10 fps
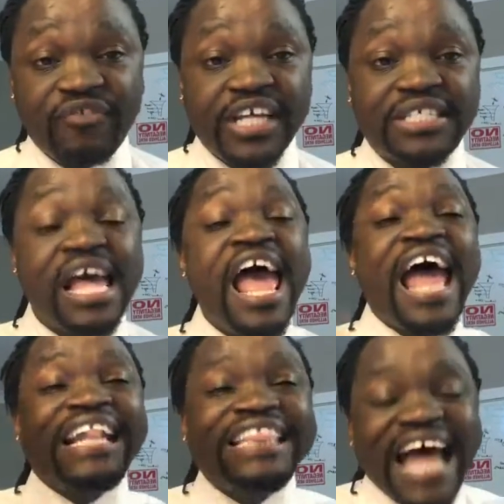phase.
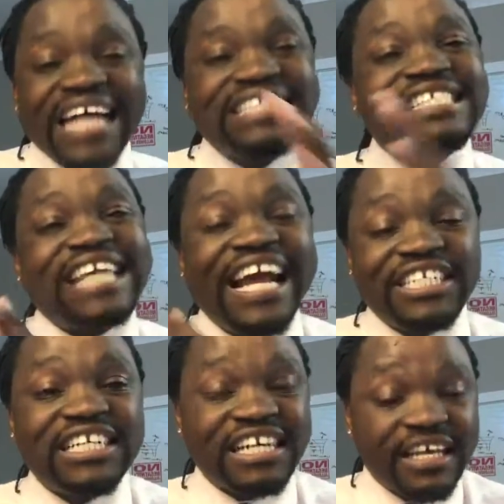And that
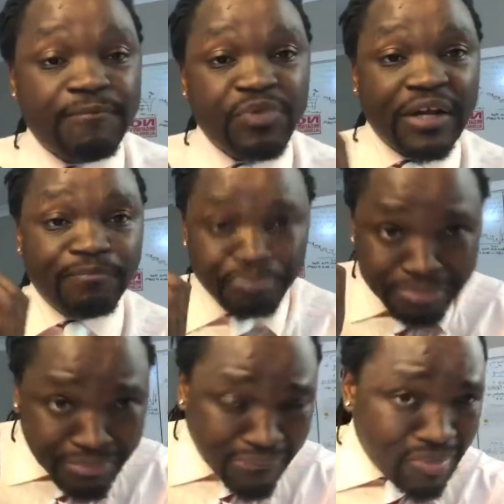stage,
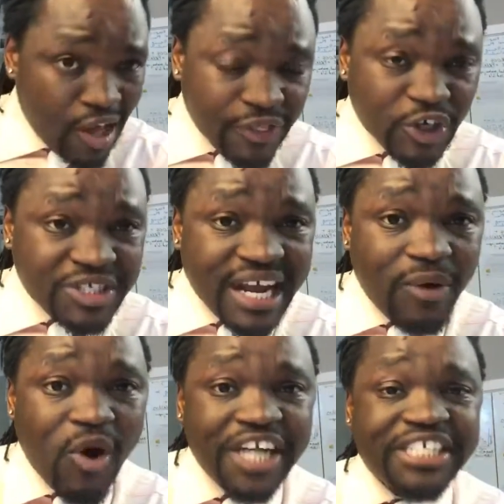those that
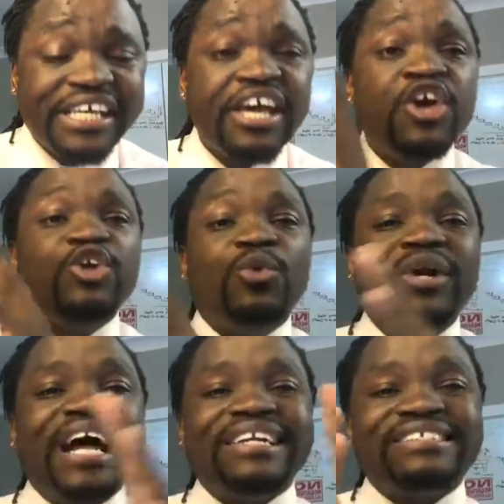are watching, you
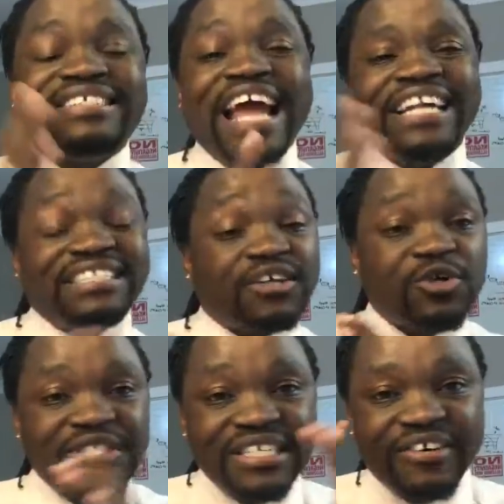would understand the
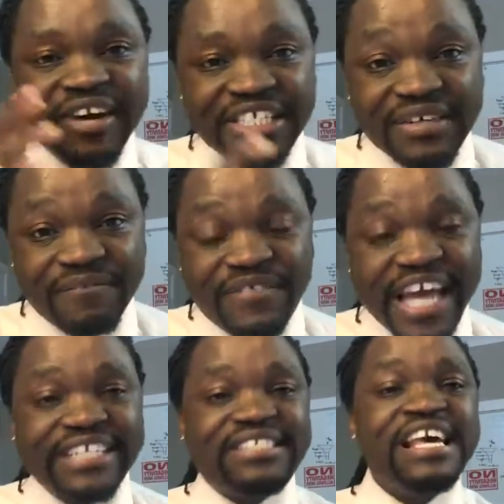consideration
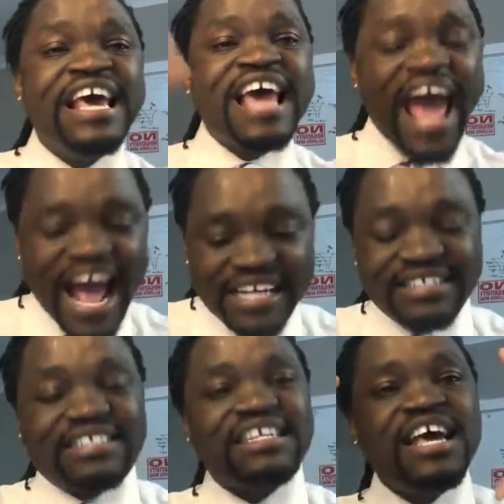phase
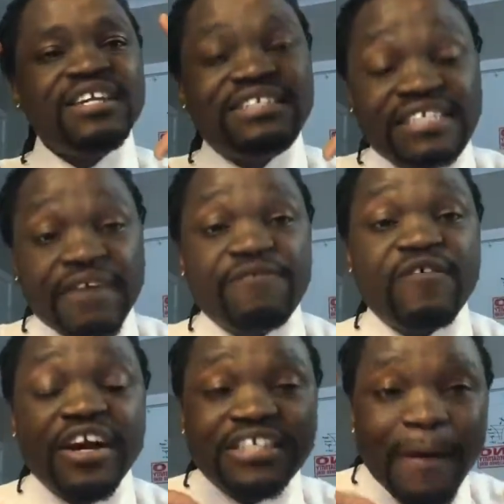has
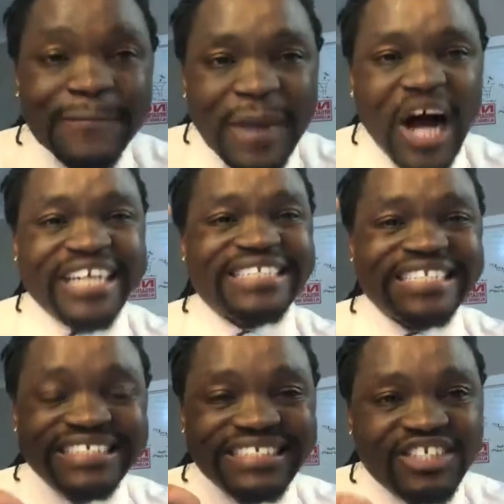different
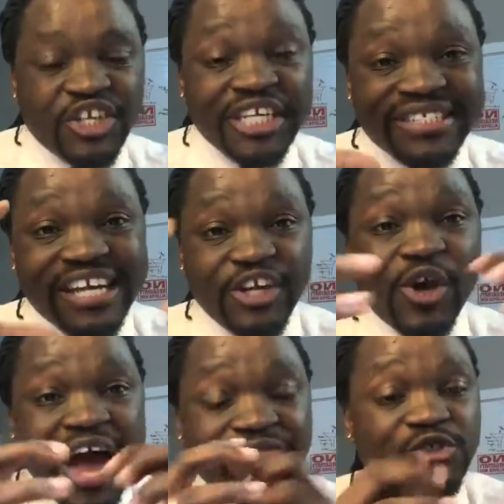marketing tricks that
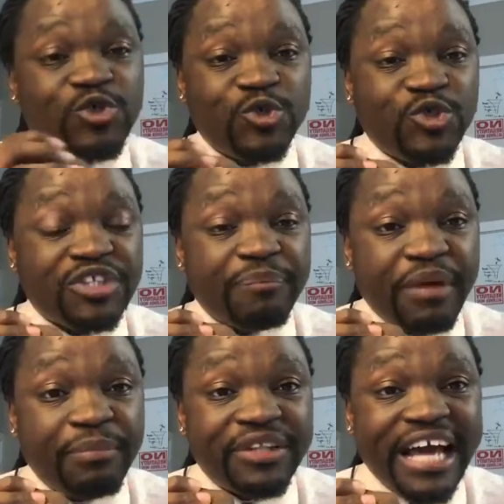you have to do to the
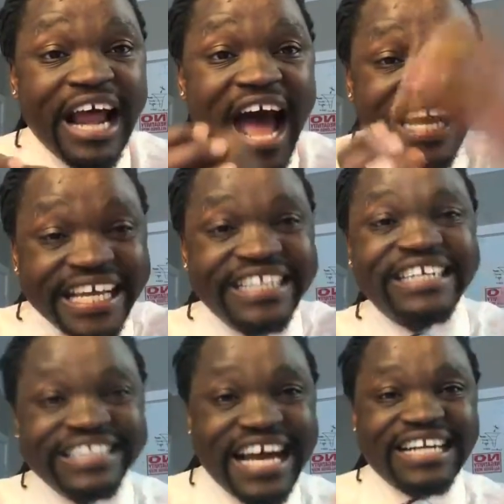people that are
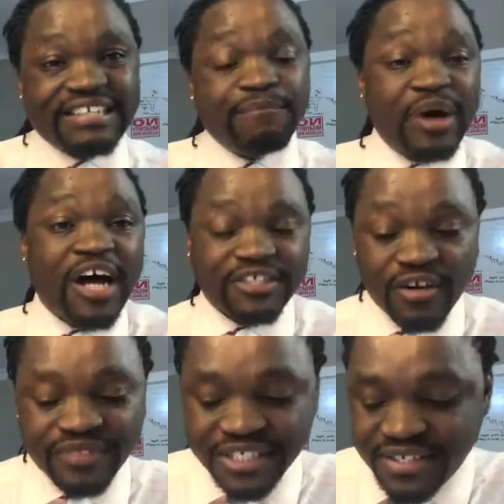in that part
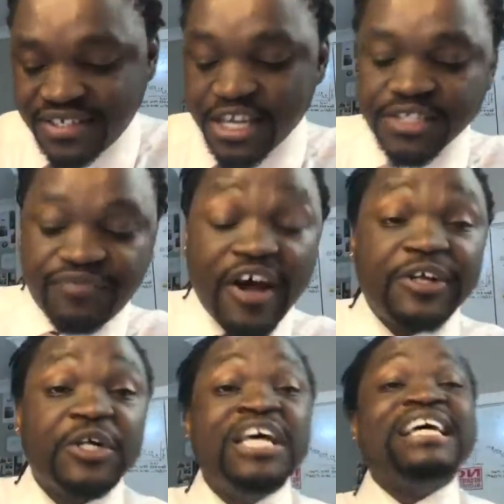of the sales
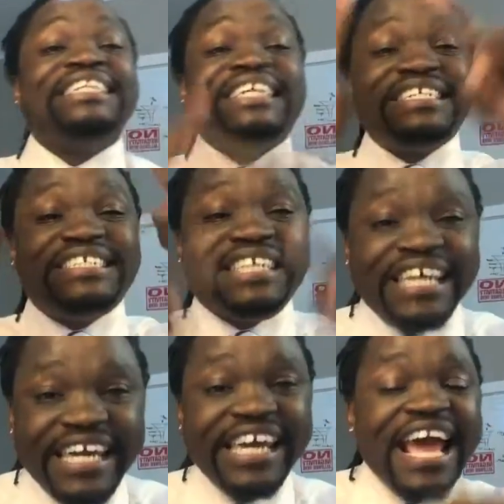funnel. The
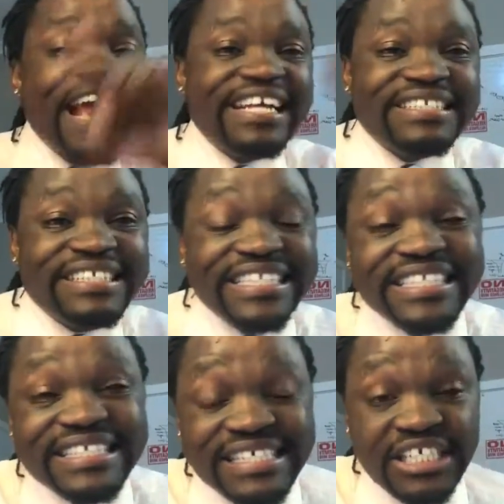D is the
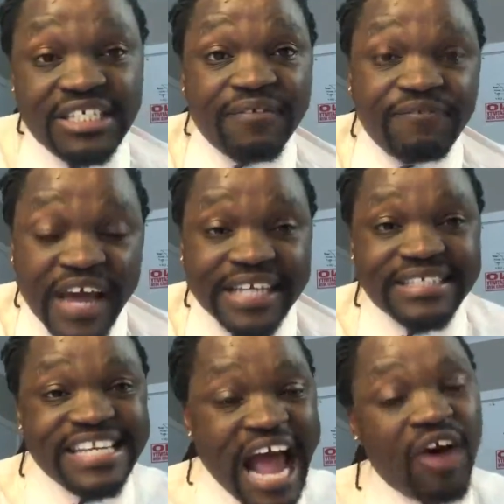decision
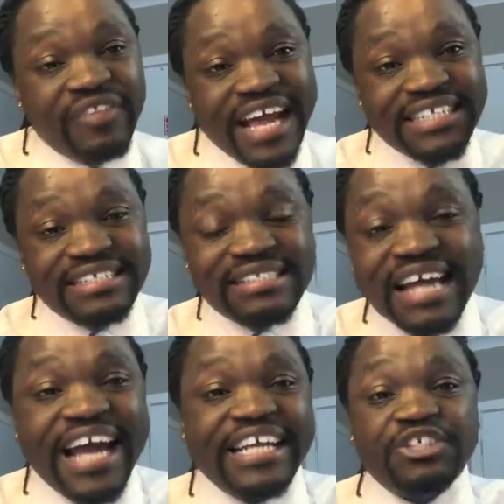phase. Now they're
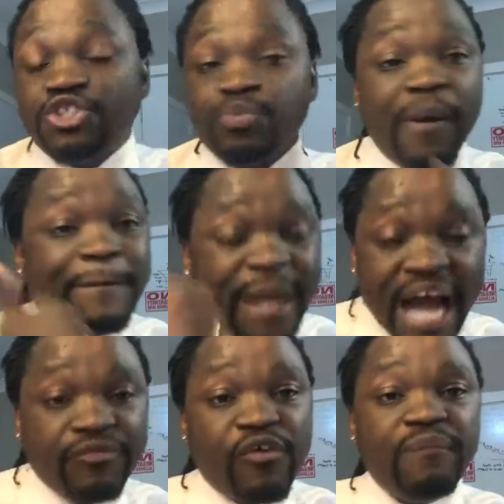deciding should we
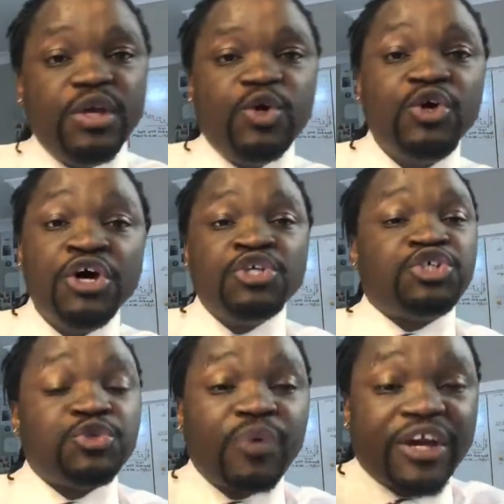buy from you?
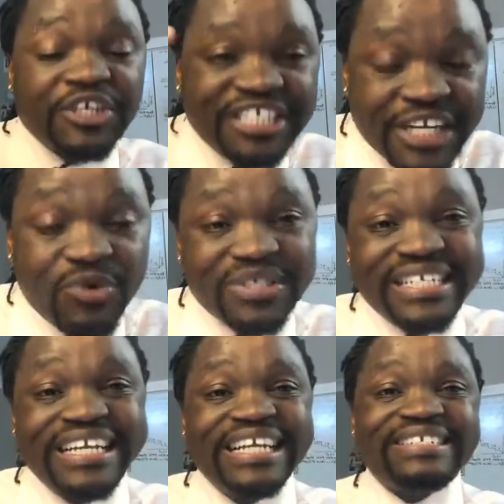Should we
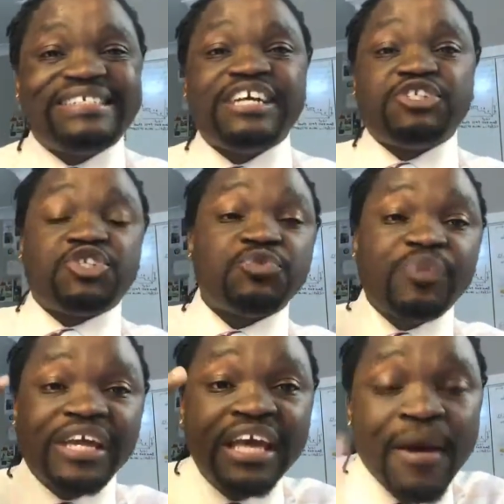continuously listen? Should
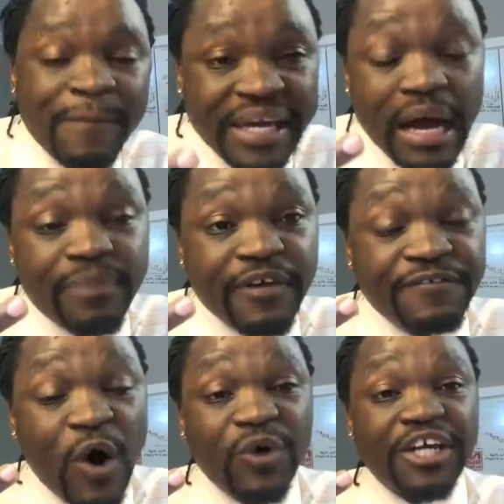we pick up the
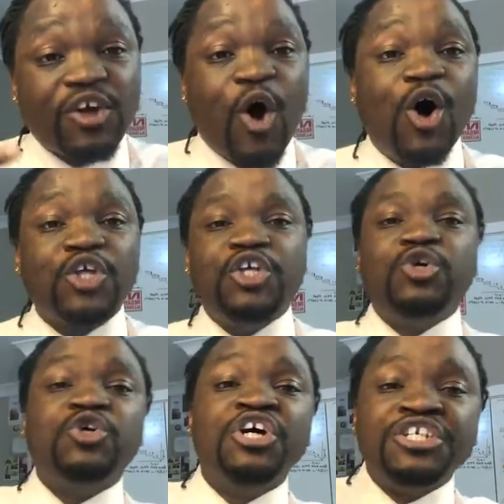phone and call
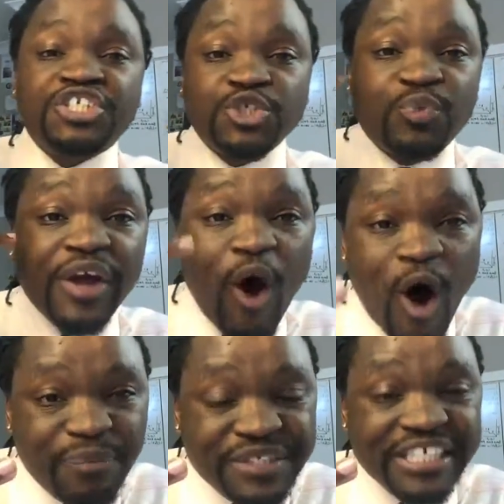you? Should we
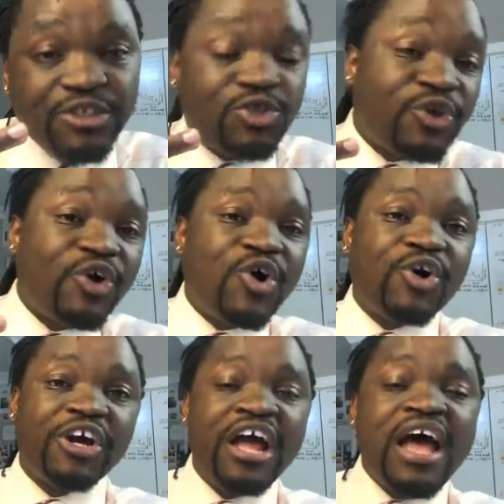opt into your,